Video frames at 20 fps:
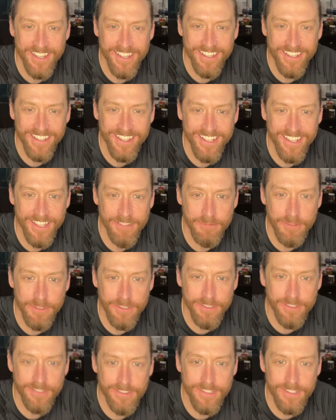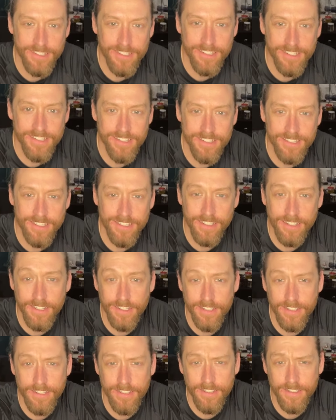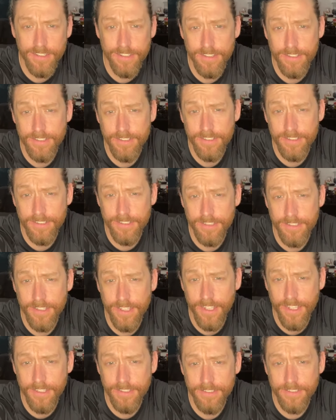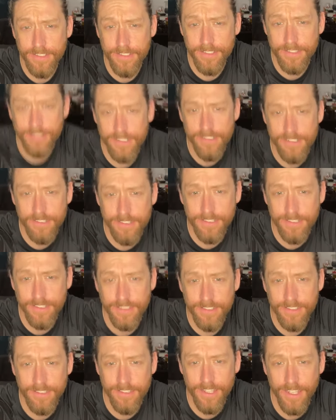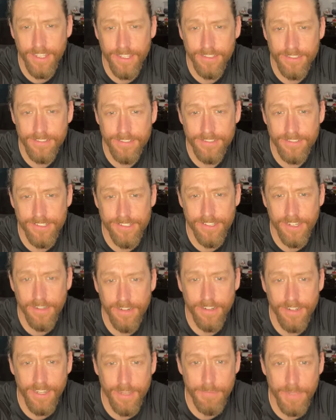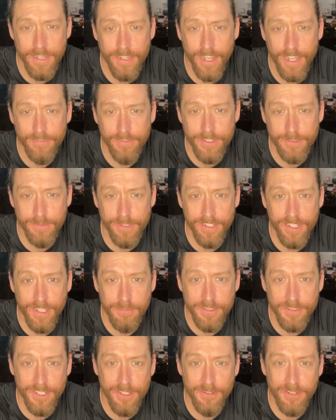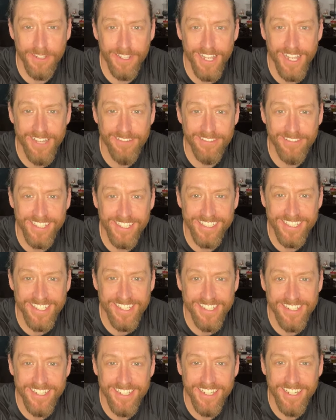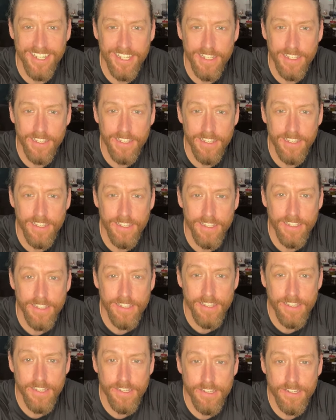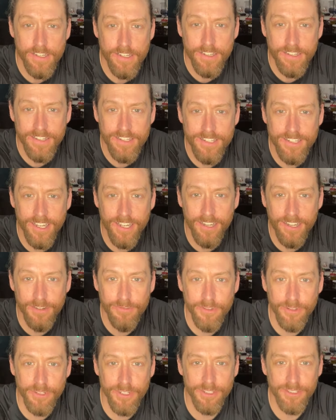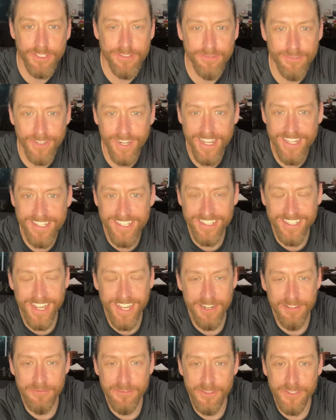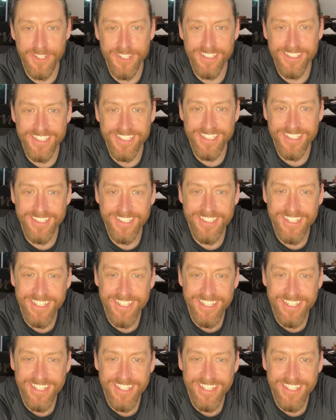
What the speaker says: And we'll do this and that and this and that. Sorry, I'm a novice when it comes to going live like this. So, feel guilty for asking? No, I don't feel guilty, dude.